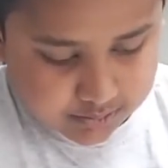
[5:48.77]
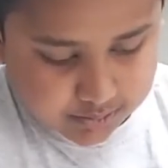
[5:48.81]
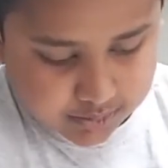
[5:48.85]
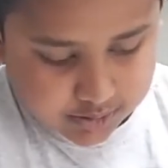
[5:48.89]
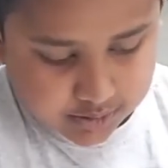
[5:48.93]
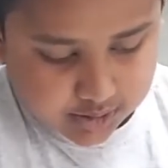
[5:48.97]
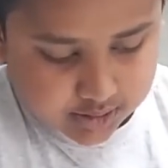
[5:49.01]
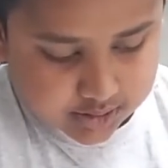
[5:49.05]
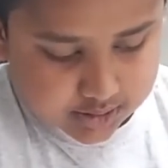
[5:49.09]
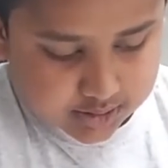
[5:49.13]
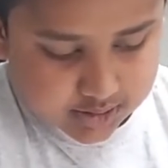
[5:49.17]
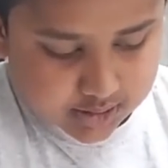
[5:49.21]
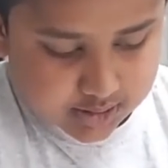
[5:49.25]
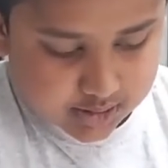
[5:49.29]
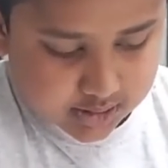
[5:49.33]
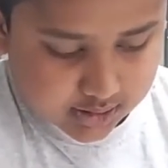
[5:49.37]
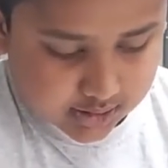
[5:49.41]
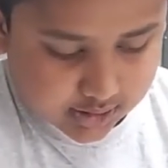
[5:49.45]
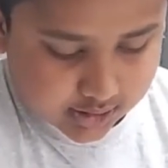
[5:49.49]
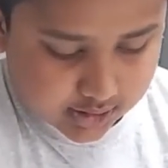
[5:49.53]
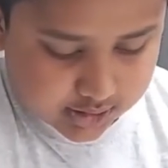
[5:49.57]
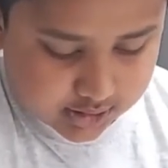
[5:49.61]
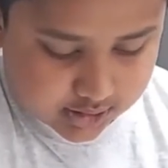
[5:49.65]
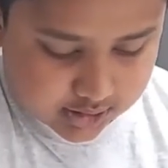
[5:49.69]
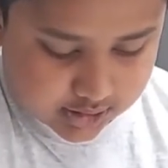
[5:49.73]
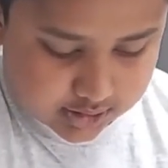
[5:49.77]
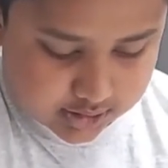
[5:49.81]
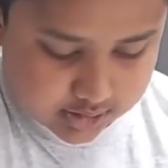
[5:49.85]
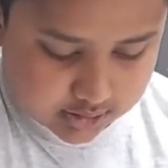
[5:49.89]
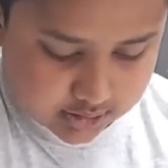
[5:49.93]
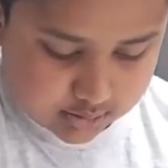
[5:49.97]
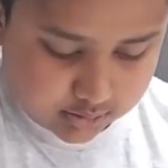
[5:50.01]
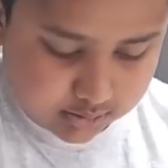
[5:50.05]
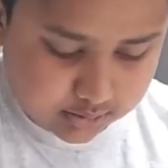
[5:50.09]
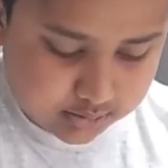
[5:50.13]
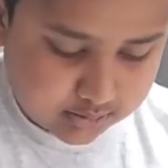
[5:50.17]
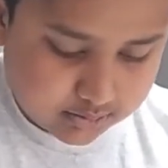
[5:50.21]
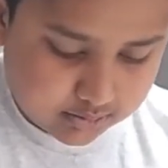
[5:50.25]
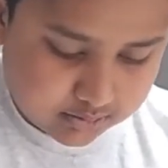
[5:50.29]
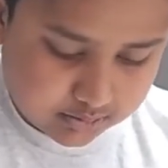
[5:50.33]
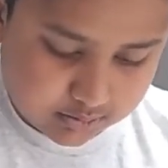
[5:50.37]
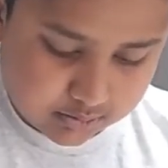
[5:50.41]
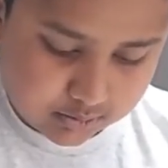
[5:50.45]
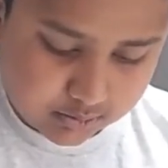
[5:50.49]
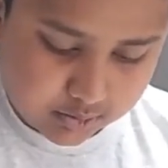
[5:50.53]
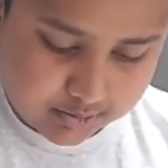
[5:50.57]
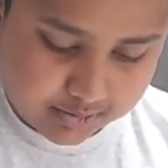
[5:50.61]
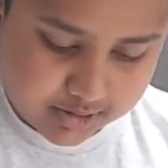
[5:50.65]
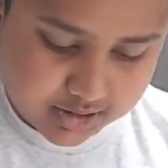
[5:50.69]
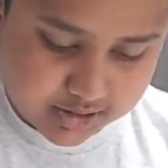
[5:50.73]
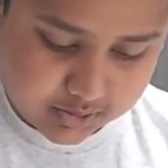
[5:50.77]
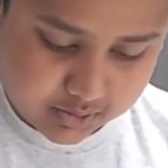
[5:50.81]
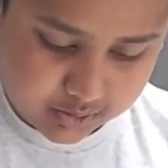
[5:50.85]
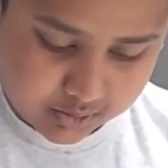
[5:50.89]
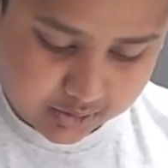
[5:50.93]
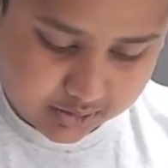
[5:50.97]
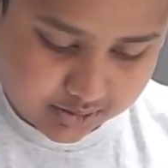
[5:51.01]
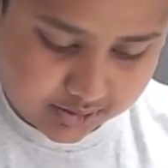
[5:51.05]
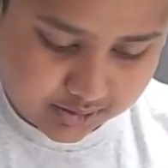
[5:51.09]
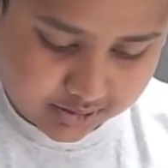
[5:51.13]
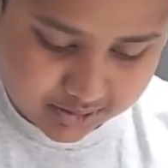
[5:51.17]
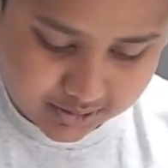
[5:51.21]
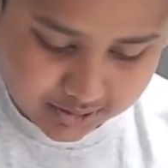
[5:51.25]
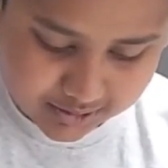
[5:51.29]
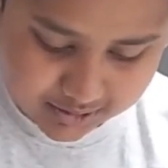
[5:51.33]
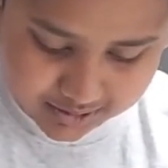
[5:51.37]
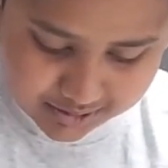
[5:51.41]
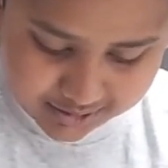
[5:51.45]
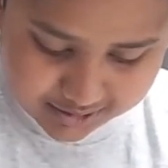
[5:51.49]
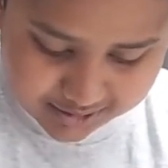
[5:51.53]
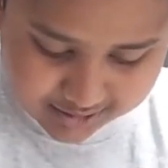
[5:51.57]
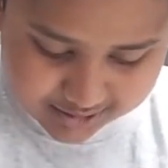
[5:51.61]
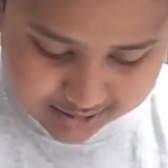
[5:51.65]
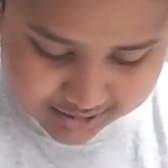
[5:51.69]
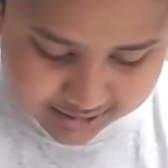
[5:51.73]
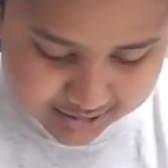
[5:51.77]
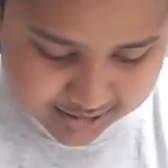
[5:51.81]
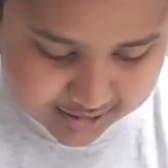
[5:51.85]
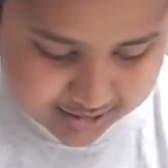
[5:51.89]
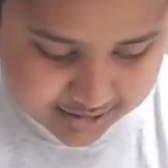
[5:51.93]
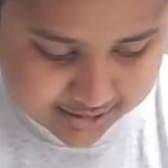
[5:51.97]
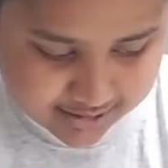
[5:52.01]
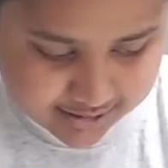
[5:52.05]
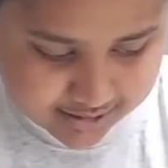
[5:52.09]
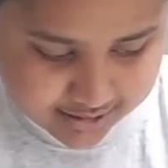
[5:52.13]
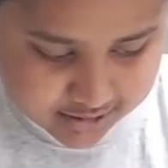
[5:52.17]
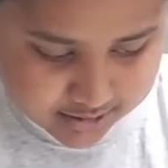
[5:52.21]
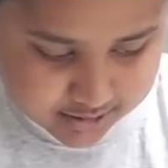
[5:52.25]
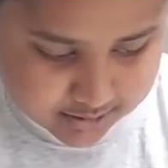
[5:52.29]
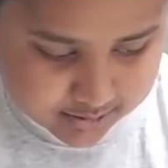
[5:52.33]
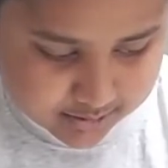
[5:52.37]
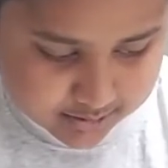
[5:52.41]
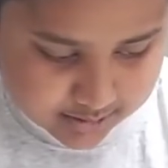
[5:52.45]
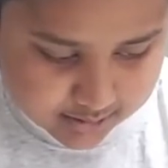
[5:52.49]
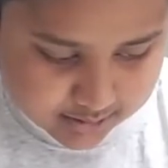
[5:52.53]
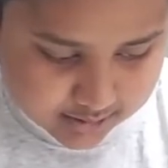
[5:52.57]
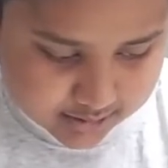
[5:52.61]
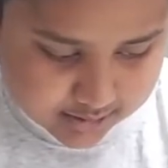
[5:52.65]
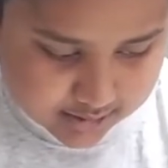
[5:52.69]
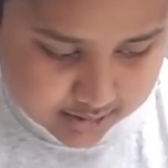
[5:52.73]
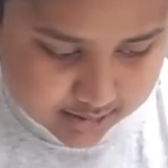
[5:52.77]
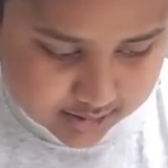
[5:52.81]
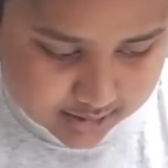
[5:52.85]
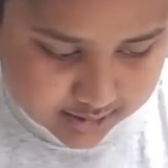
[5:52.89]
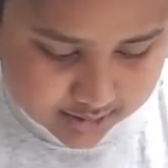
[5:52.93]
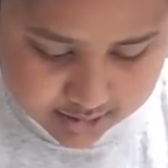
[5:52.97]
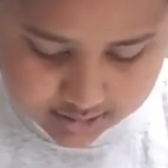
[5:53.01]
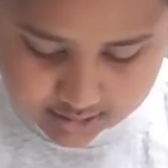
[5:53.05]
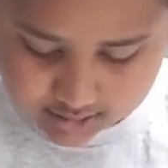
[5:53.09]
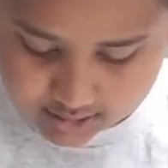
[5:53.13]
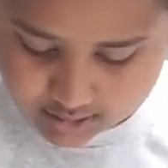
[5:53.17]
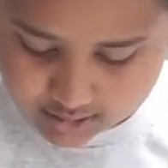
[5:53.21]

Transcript: Put a good, oh, with this one. Look. It's there.